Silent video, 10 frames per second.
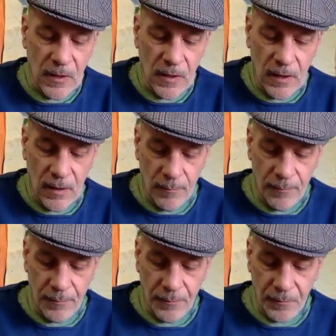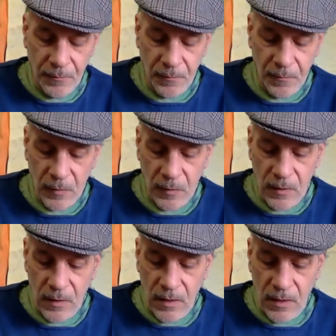Um,
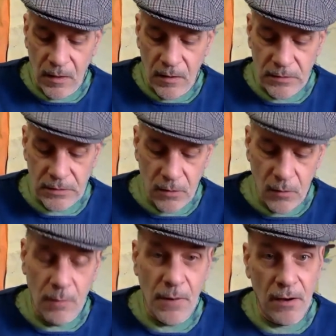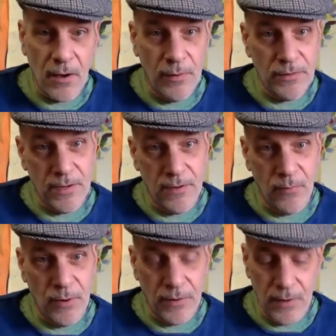so I'm not going to give
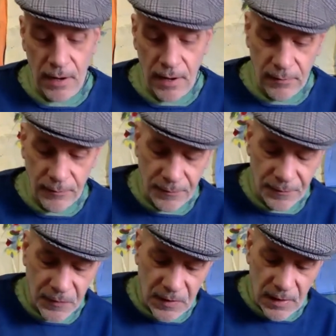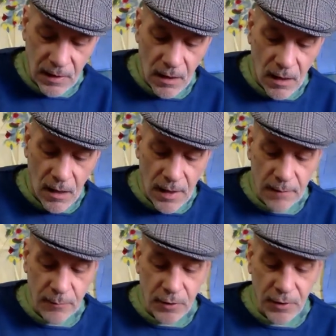one today. I
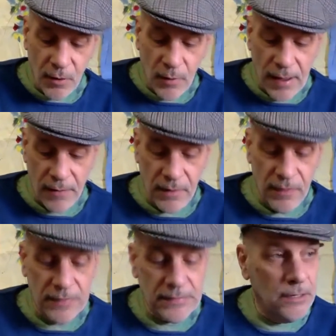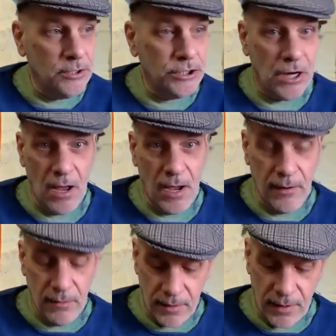am going to go out in the
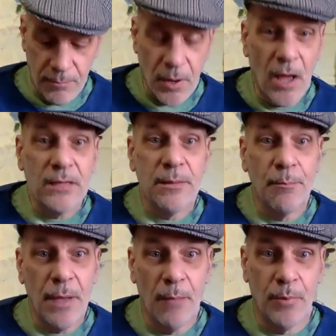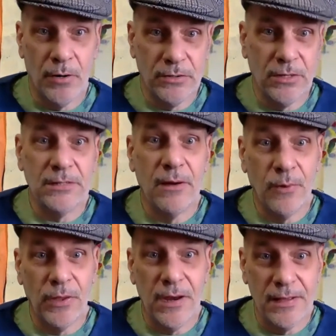sunshine and buy some peppers because I
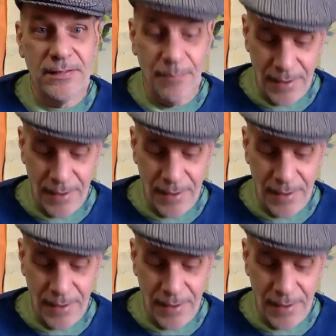really need some